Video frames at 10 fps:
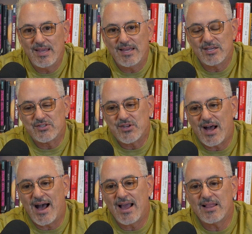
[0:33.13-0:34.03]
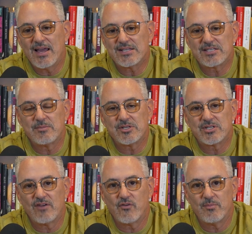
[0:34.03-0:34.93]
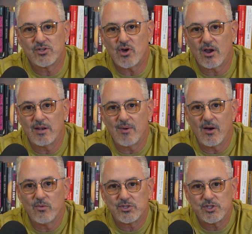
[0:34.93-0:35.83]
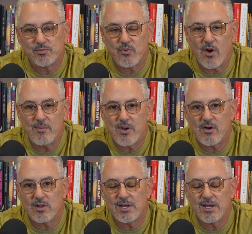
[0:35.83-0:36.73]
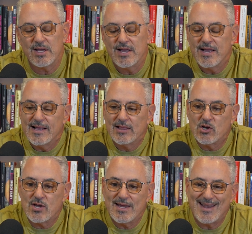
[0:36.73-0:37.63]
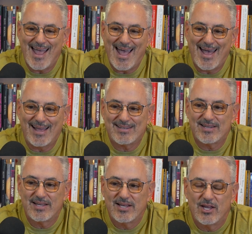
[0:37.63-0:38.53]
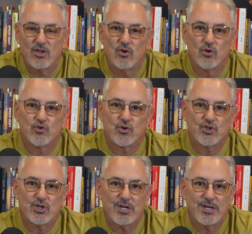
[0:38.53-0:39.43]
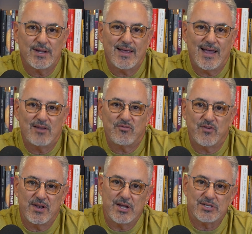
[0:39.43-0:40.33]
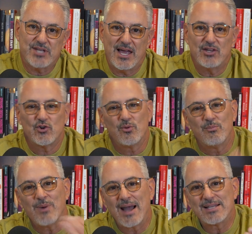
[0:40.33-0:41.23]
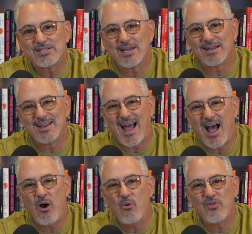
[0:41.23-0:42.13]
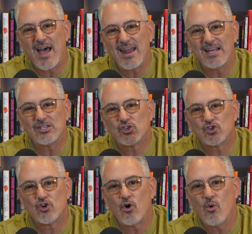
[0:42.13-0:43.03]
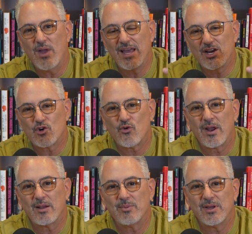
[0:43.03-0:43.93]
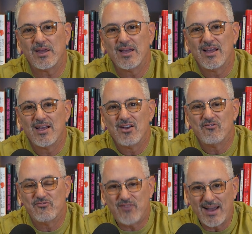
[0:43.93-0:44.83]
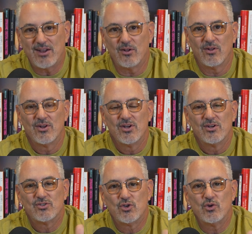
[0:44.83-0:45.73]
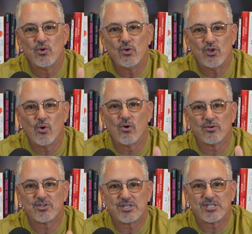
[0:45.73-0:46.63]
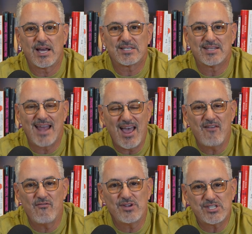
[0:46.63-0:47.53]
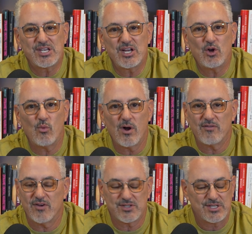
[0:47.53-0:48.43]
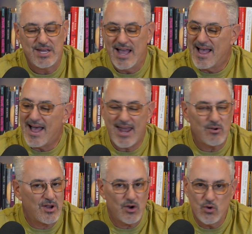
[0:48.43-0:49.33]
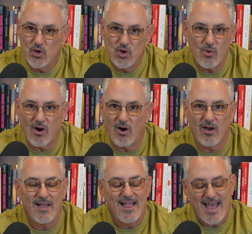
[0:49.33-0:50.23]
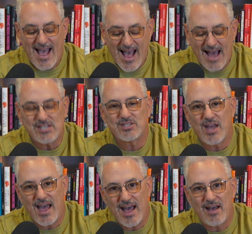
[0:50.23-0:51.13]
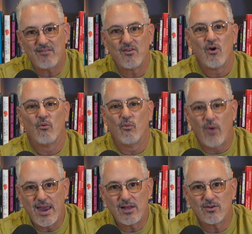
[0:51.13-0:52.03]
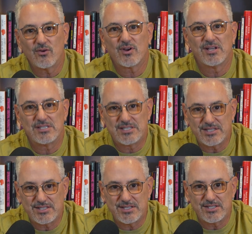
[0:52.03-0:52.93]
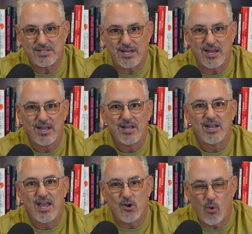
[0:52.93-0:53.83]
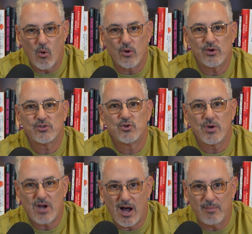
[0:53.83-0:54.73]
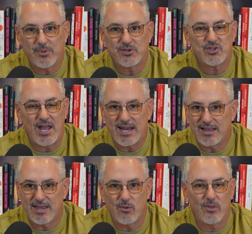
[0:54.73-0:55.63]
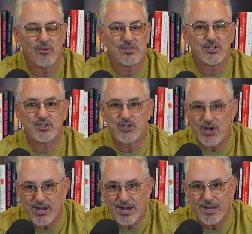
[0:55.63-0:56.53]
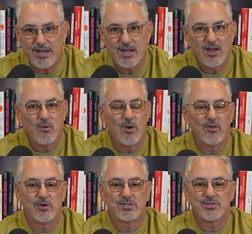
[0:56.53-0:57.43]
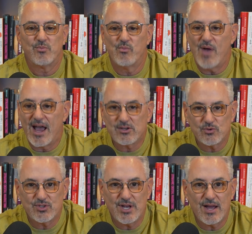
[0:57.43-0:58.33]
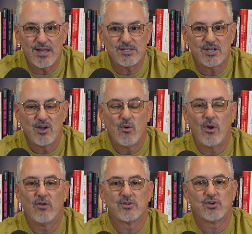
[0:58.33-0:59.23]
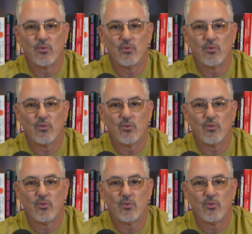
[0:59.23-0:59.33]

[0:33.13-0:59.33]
is highlight some of the stuff we've been talking about, which is primarily looking at your nutrition and fitness and your mindset and how that is so incredibly vital to your success. And every single one of us, I don't care who you are, has to have regular consistency in order to accomplish anything, whether it's studying, whether it's exercise, whether it's a